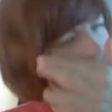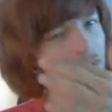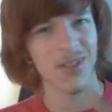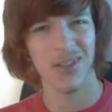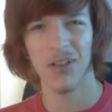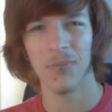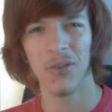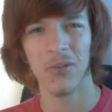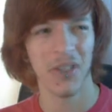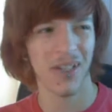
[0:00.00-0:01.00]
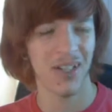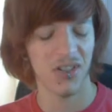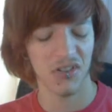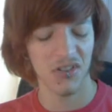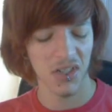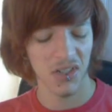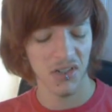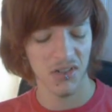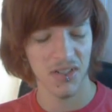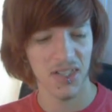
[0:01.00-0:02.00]
Nobody's gonna poo in the kitchen.
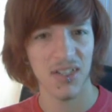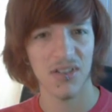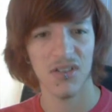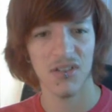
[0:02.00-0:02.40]
Because that's...